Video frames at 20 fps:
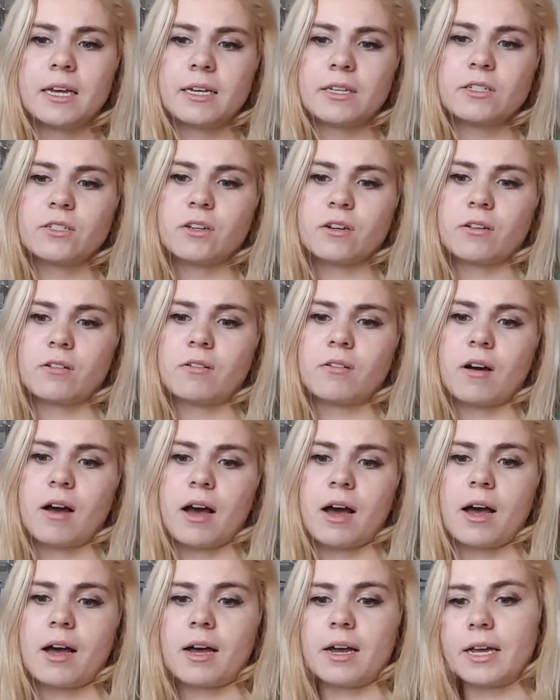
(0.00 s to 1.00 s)
So
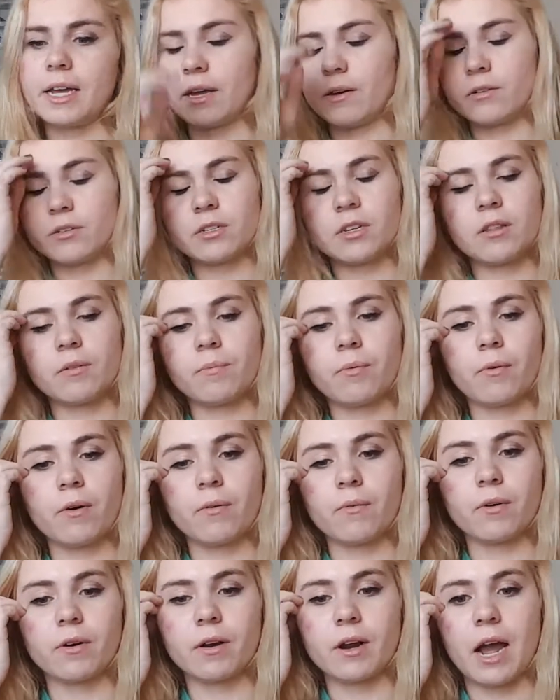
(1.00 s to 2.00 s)
it was to the
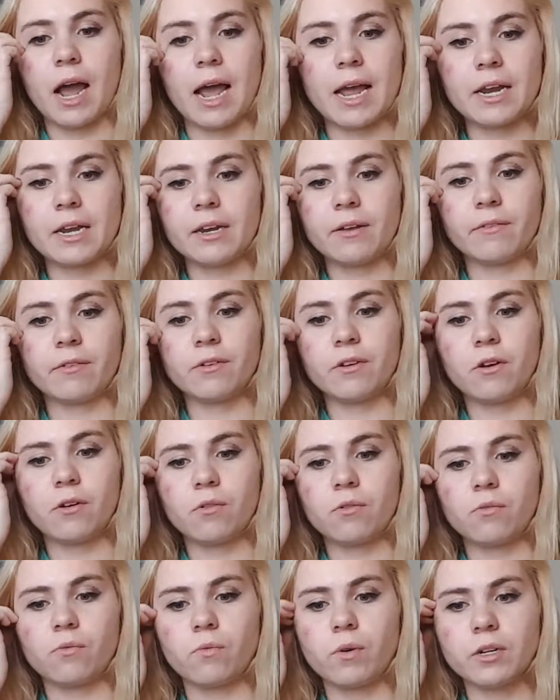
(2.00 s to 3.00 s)
point where I didn't even
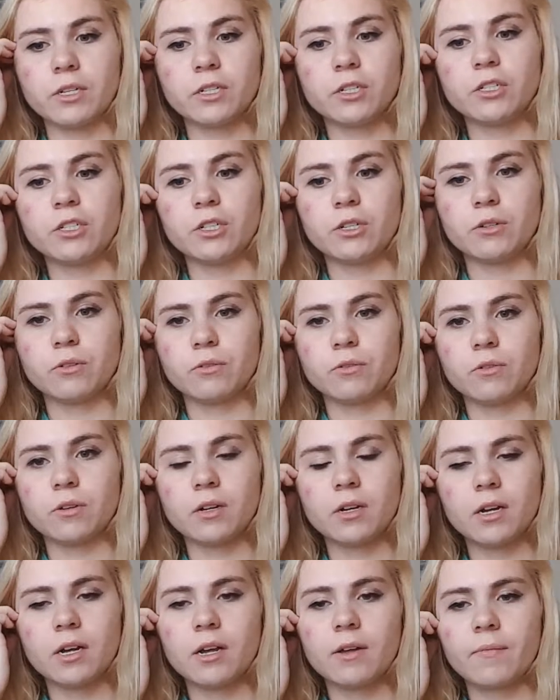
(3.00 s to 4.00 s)
know what to do.
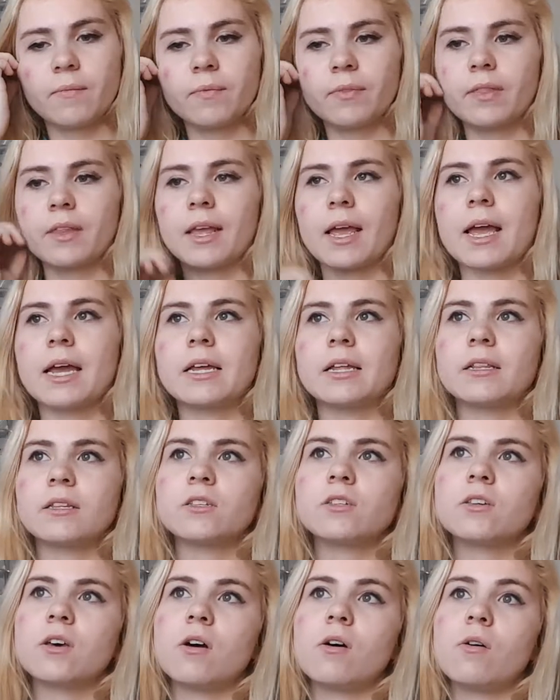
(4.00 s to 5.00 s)
And
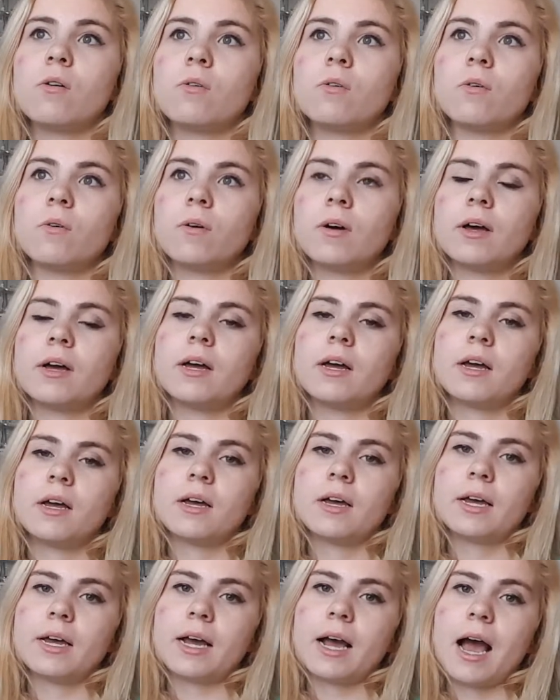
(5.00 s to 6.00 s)
so
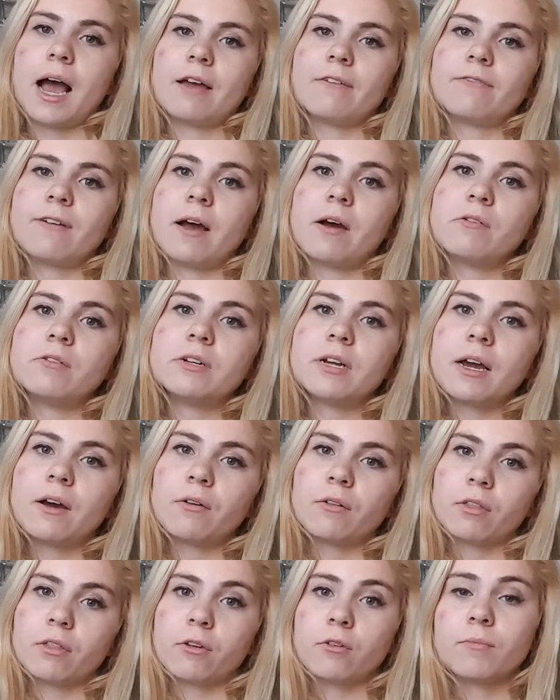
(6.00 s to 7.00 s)
I found
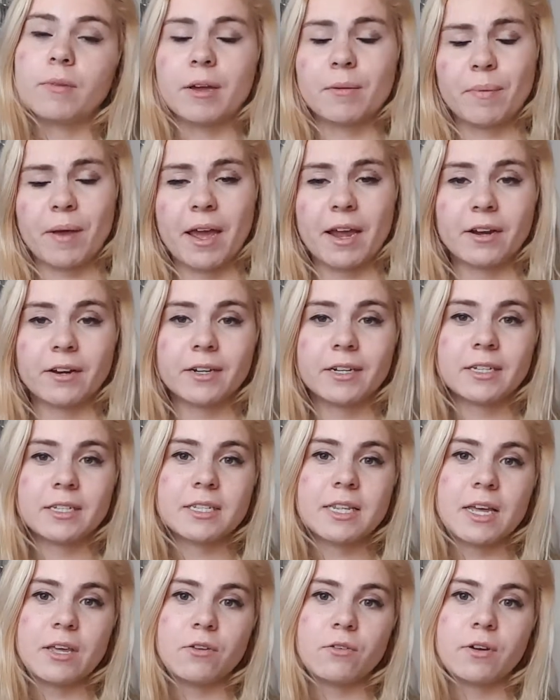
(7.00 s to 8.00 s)
out through my parents
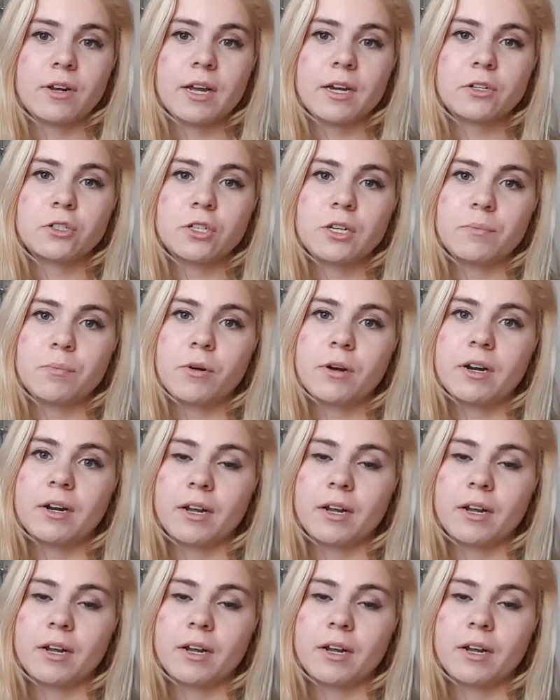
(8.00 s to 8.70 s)
that you could actually put